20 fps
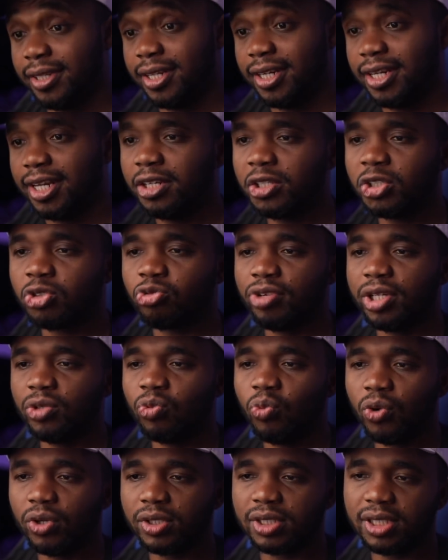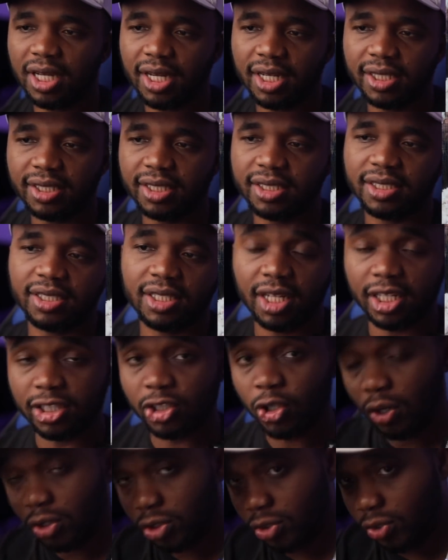Let us read what this
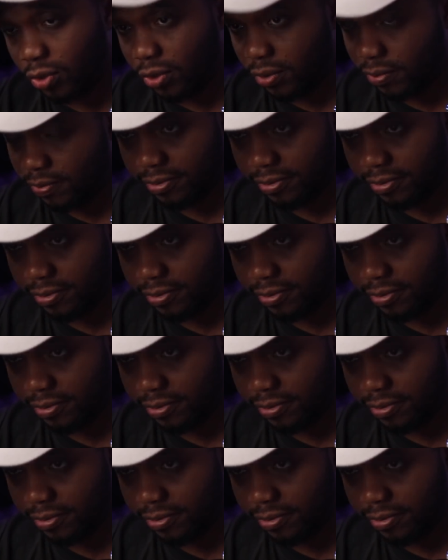doctor